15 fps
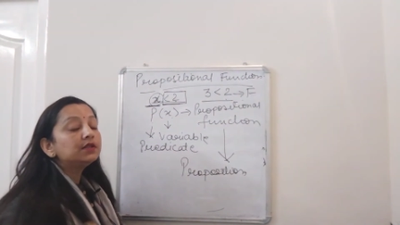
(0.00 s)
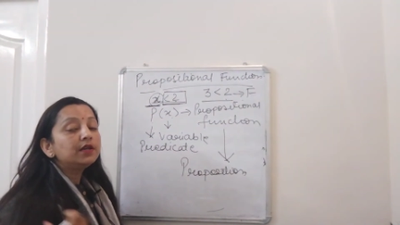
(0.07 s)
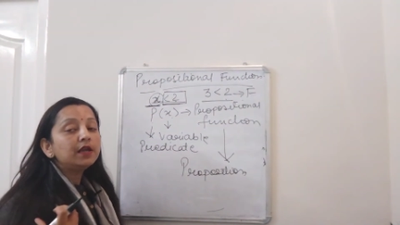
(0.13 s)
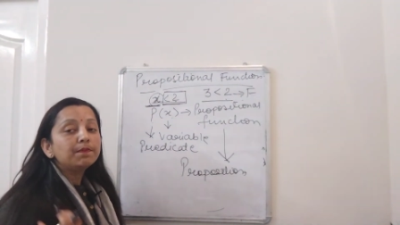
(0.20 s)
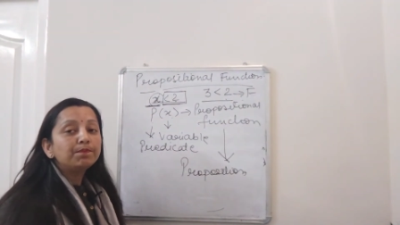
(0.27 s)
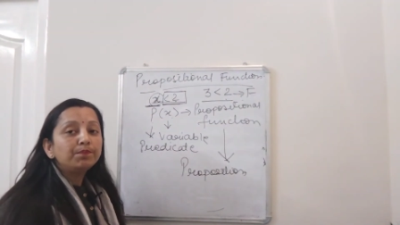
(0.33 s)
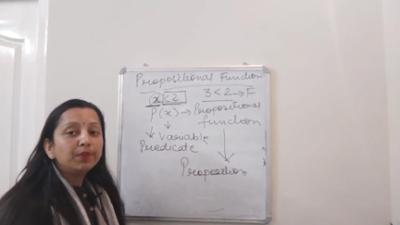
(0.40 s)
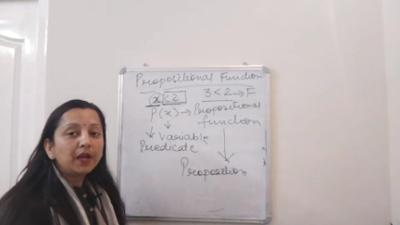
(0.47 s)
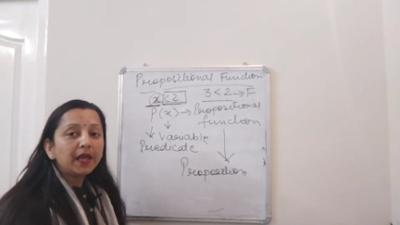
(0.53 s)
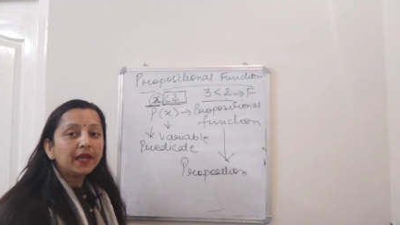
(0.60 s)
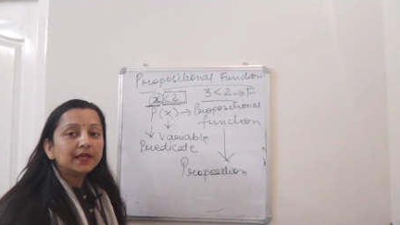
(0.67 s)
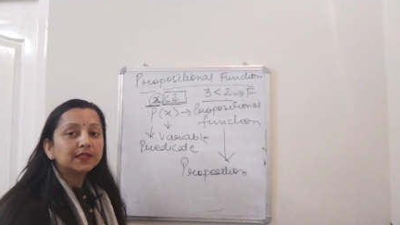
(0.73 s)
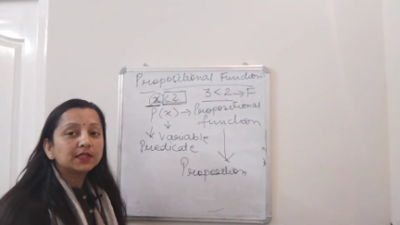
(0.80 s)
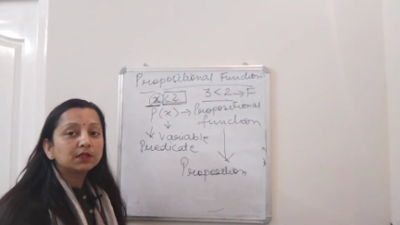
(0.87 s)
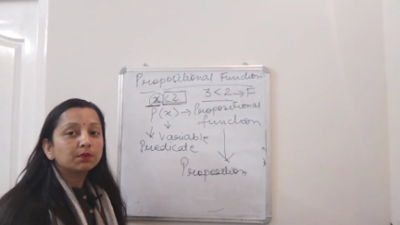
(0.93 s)

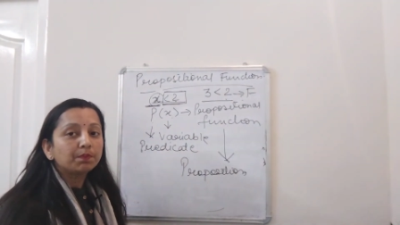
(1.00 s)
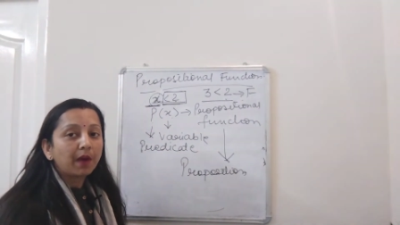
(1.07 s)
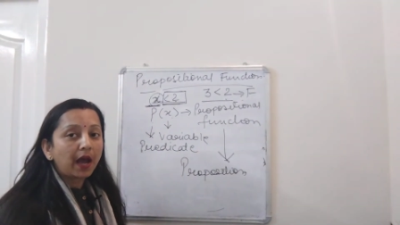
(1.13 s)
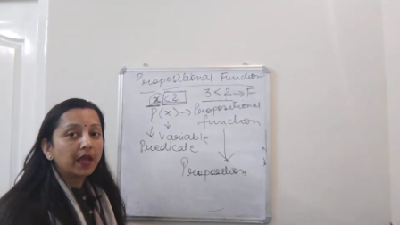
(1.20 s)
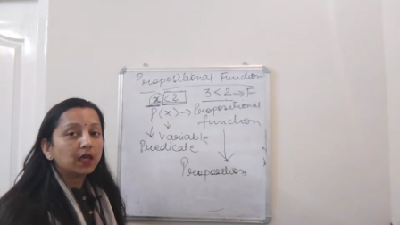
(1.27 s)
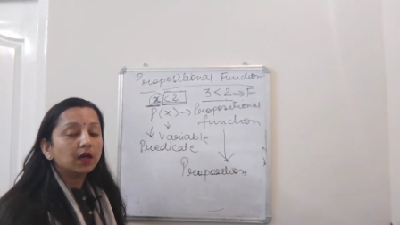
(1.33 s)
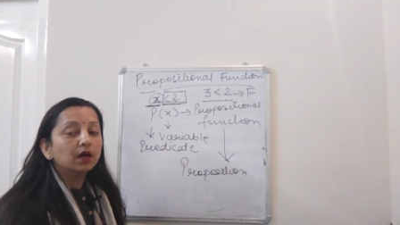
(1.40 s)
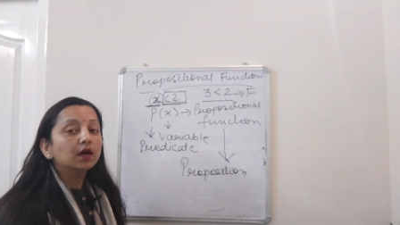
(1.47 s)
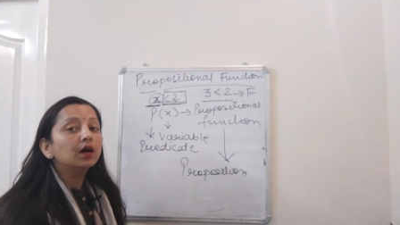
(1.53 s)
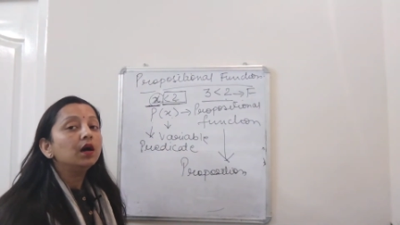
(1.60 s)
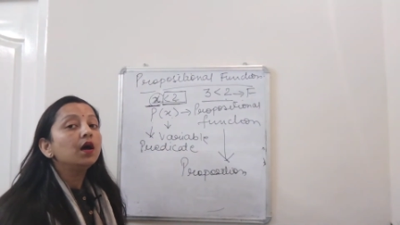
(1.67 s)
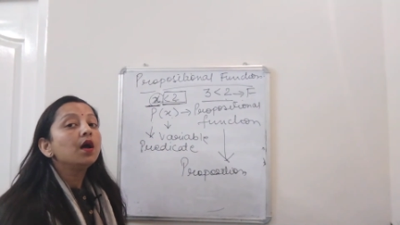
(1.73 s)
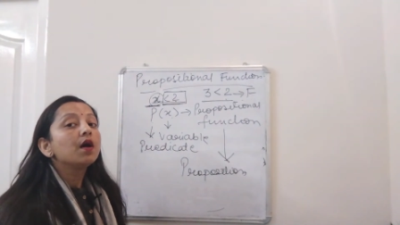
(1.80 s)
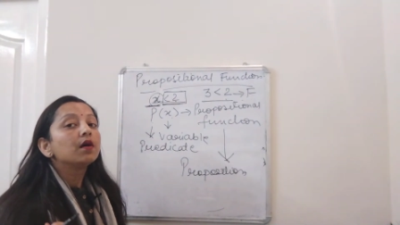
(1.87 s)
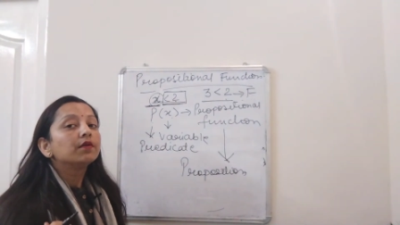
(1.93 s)
replaced by
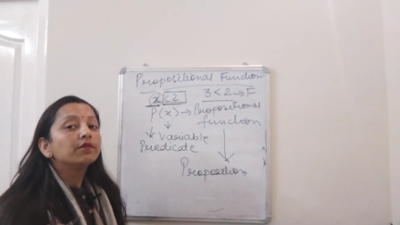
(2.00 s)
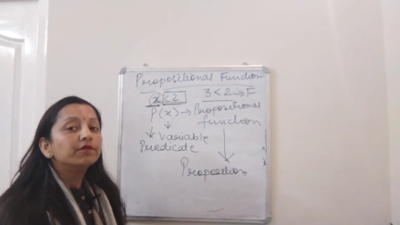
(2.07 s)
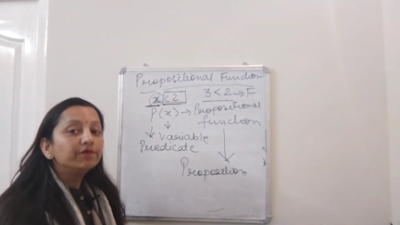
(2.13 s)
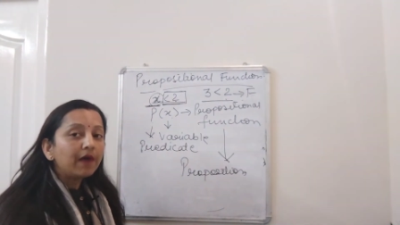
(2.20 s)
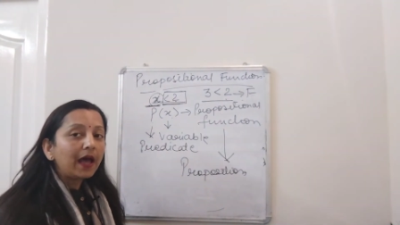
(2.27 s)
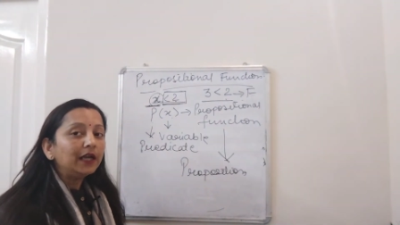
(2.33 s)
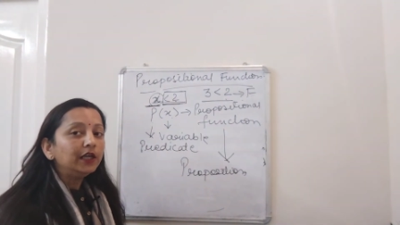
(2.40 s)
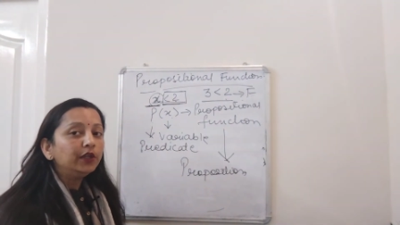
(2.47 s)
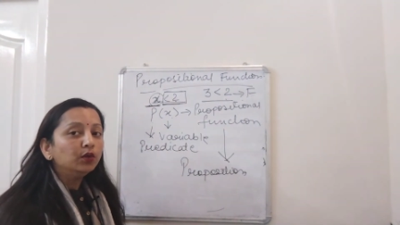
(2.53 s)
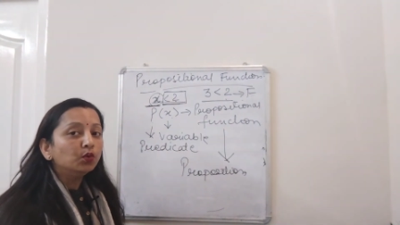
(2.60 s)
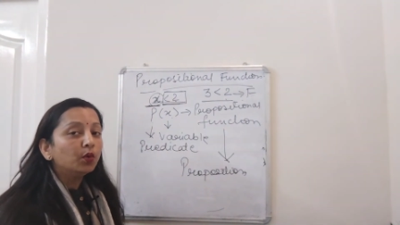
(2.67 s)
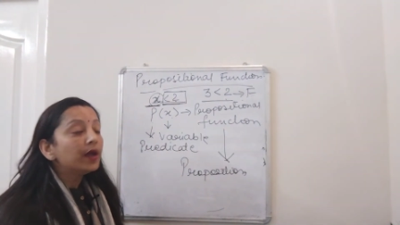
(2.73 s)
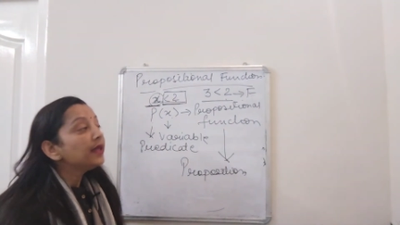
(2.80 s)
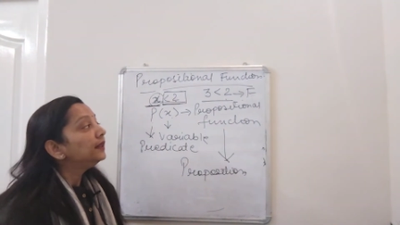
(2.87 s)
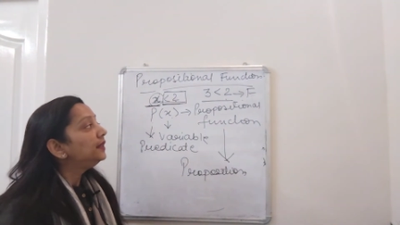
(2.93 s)
a value.